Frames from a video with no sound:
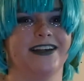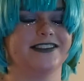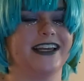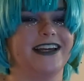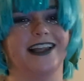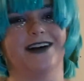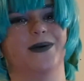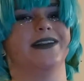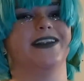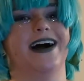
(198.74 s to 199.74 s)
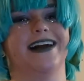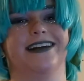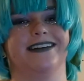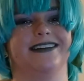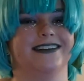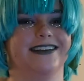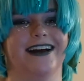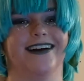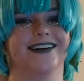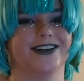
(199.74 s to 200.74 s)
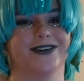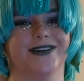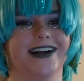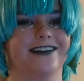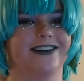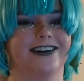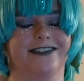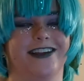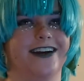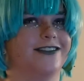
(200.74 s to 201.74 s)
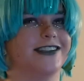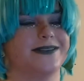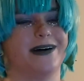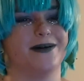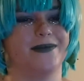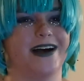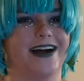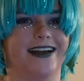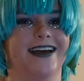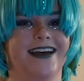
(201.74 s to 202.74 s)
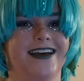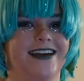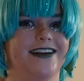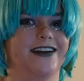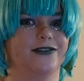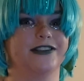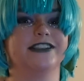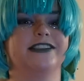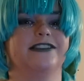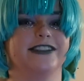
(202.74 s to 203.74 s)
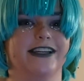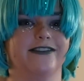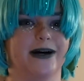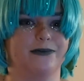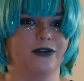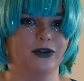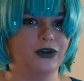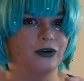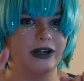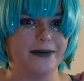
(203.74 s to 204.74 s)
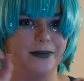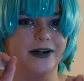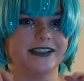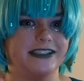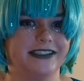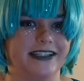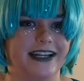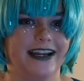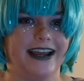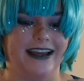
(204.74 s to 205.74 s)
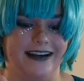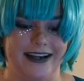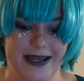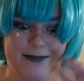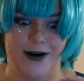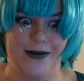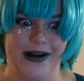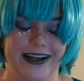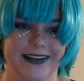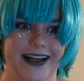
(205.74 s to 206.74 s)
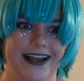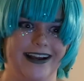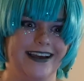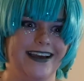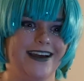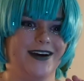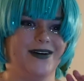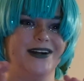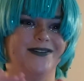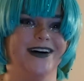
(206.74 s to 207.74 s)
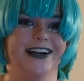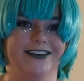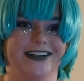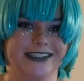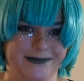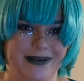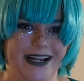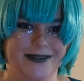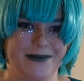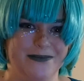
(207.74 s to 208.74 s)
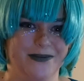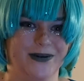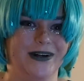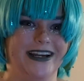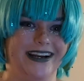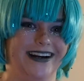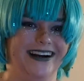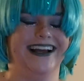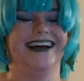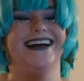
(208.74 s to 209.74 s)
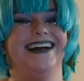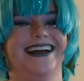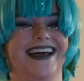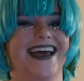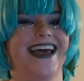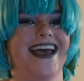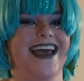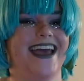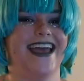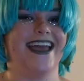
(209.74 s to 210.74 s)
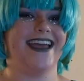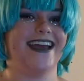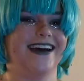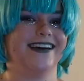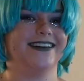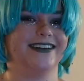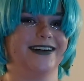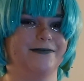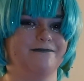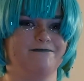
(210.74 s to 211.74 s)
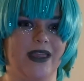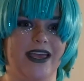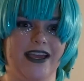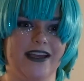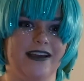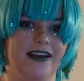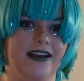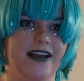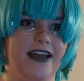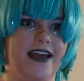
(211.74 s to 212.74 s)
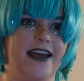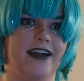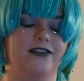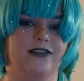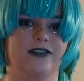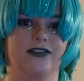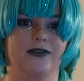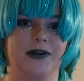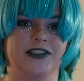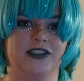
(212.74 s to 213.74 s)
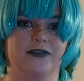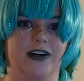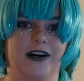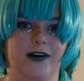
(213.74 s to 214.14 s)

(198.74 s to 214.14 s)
say like one line in character or whatever, and if they don't respond back, just give it up. Don't keep persisting and keep going. Like, we want to respect people here. And and a bunch of